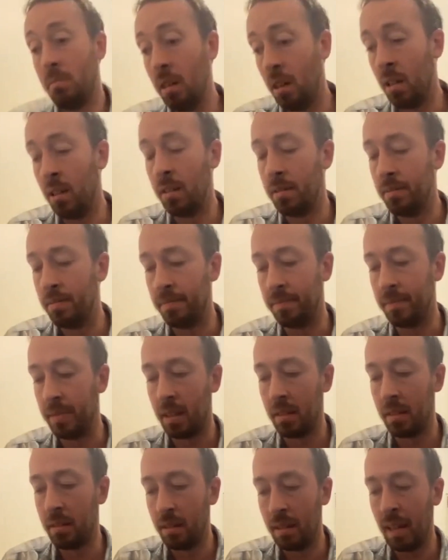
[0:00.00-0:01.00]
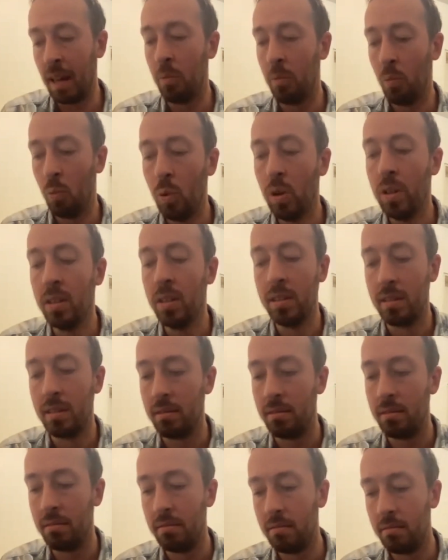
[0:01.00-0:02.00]
That wouldn't,
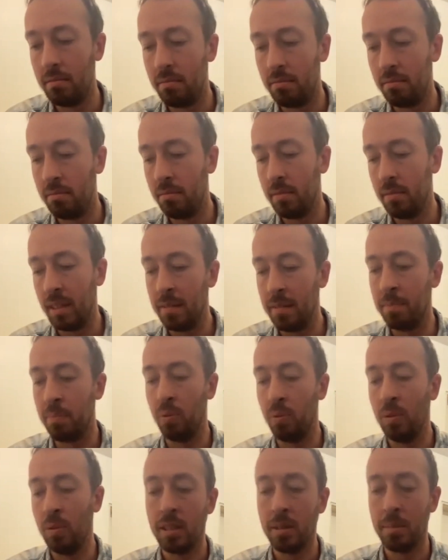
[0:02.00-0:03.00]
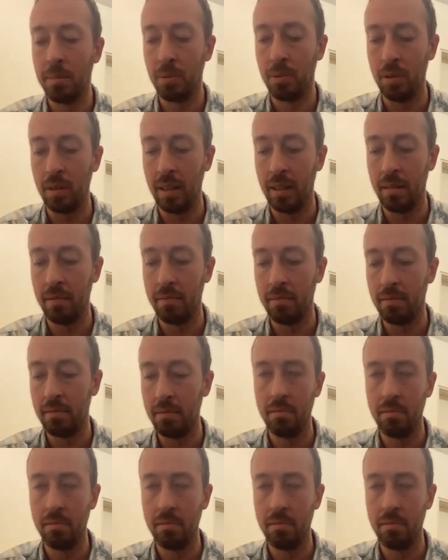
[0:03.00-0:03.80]
in principle,